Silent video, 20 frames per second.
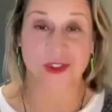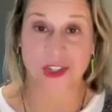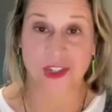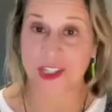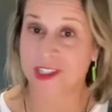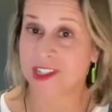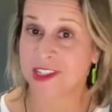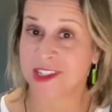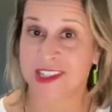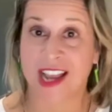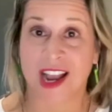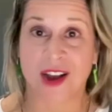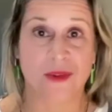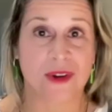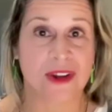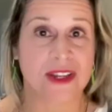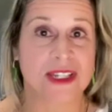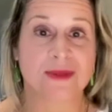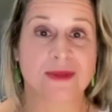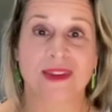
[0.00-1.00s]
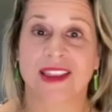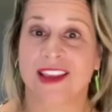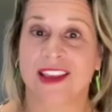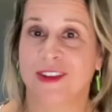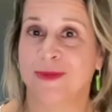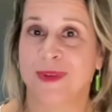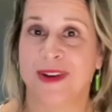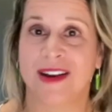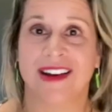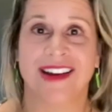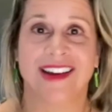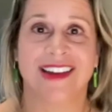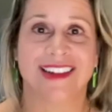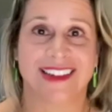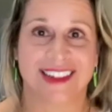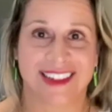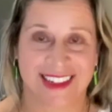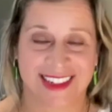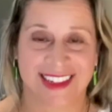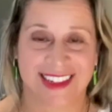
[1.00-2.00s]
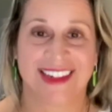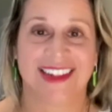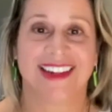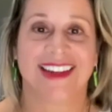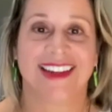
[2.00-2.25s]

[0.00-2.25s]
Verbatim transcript: She, she does she's not, not coming without me. Yeah, no.